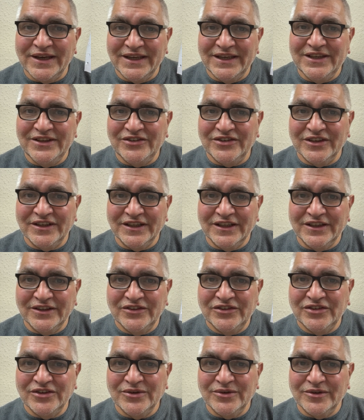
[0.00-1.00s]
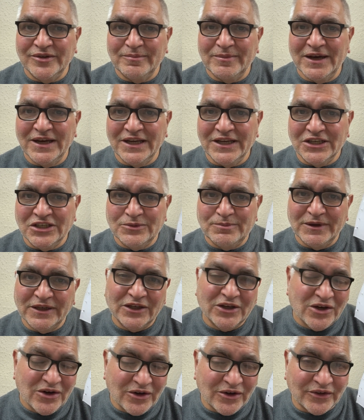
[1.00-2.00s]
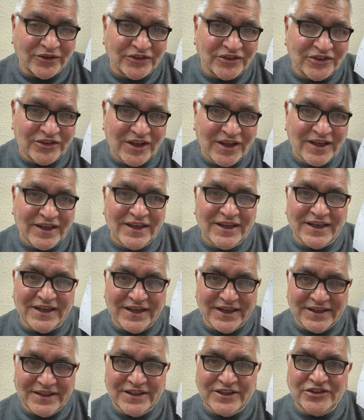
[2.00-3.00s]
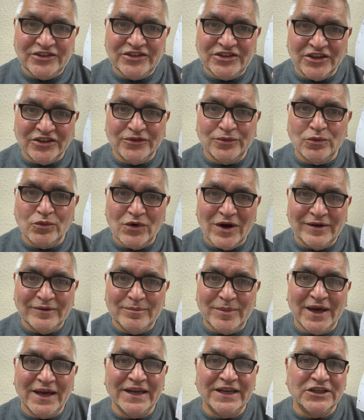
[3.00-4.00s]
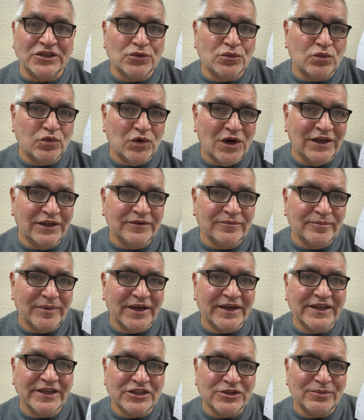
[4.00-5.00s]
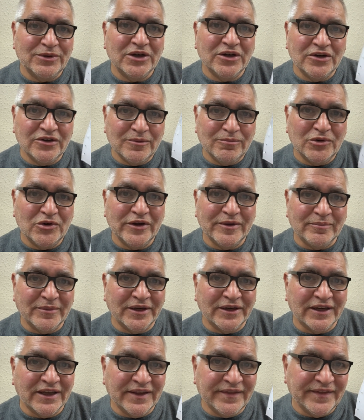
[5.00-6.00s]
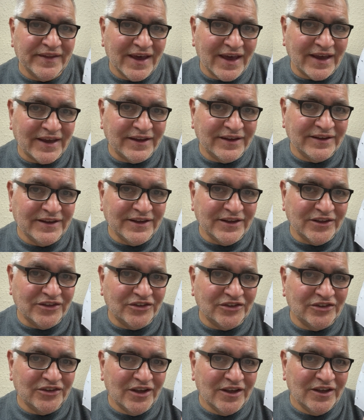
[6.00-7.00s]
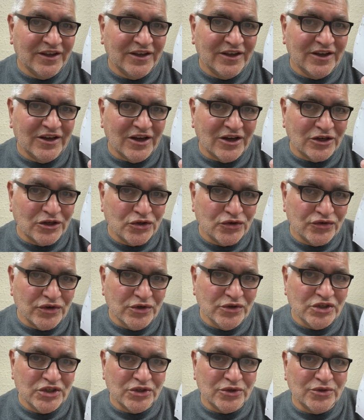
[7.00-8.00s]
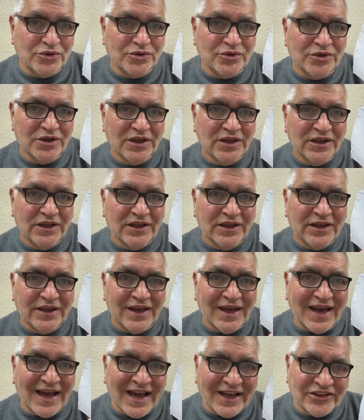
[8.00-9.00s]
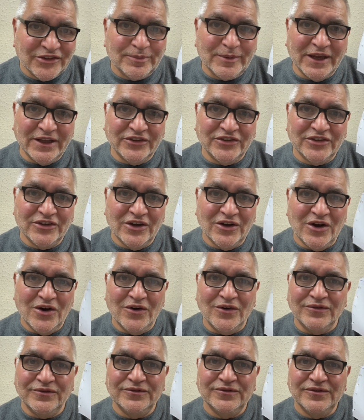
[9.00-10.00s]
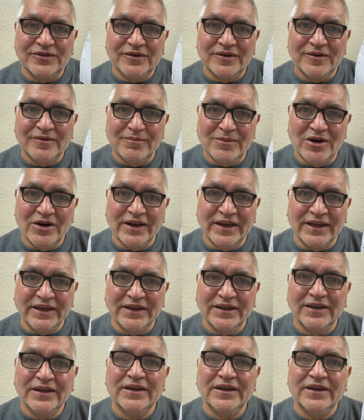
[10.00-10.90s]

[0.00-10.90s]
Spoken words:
easily to the page, because it is just one page per appointment, and that is a crucial aspect of my